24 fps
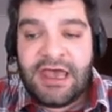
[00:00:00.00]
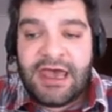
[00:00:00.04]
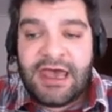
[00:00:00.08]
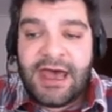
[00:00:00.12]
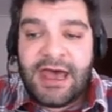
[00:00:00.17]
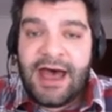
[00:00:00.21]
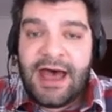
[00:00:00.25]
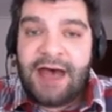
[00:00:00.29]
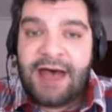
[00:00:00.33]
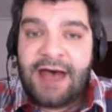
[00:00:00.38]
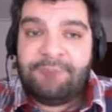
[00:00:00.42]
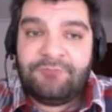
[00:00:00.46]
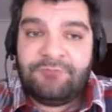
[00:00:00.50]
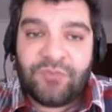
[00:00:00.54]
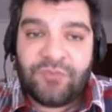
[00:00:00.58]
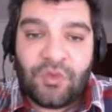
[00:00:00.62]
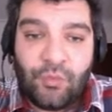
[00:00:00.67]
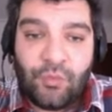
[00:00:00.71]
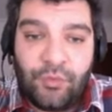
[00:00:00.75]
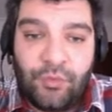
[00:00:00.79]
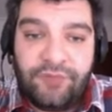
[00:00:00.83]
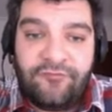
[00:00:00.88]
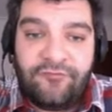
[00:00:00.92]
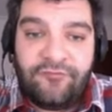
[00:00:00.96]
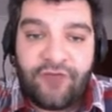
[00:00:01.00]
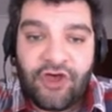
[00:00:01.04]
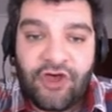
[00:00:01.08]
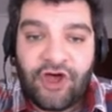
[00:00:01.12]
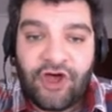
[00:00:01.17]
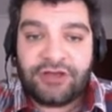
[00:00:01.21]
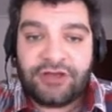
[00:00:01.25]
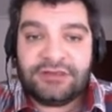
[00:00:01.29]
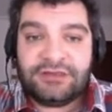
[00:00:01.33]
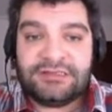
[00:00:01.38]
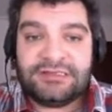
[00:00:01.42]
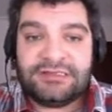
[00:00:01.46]
we've
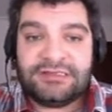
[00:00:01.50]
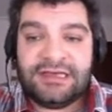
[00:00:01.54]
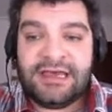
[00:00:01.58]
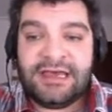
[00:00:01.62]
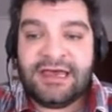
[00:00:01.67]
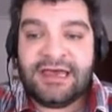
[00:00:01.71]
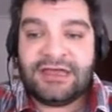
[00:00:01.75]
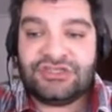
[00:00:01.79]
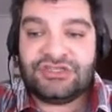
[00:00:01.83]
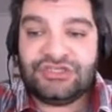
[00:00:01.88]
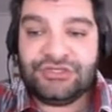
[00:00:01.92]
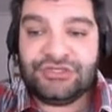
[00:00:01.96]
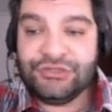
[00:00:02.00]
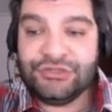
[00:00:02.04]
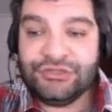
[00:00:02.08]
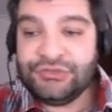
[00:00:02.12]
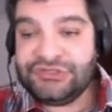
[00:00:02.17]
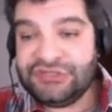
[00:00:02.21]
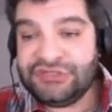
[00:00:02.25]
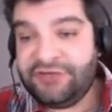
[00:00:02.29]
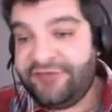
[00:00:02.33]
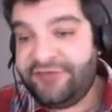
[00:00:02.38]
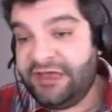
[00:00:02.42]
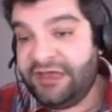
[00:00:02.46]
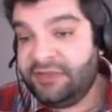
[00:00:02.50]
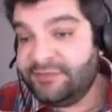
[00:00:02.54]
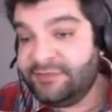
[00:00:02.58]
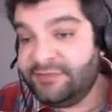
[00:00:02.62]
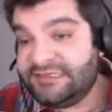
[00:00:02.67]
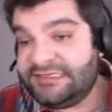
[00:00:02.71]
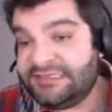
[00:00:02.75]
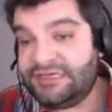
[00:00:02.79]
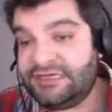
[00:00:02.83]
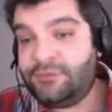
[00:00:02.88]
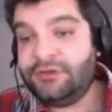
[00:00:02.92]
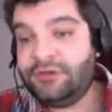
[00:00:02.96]
got two sort of
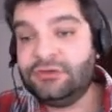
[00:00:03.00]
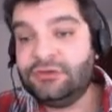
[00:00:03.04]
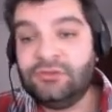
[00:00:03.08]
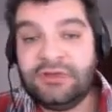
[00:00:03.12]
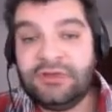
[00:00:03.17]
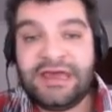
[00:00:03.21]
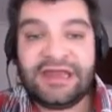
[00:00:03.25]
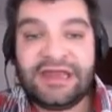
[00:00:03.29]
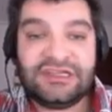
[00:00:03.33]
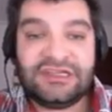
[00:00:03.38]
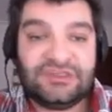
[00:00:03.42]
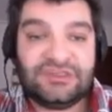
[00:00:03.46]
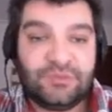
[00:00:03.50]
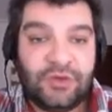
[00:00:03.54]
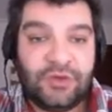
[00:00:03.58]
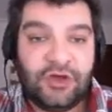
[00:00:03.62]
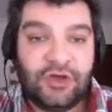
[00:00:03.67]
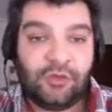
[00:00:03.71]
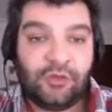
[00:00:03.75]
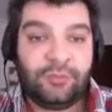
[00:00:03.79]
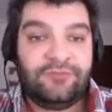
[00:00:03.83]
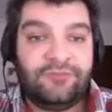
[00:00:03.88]
elements here we can look at as well.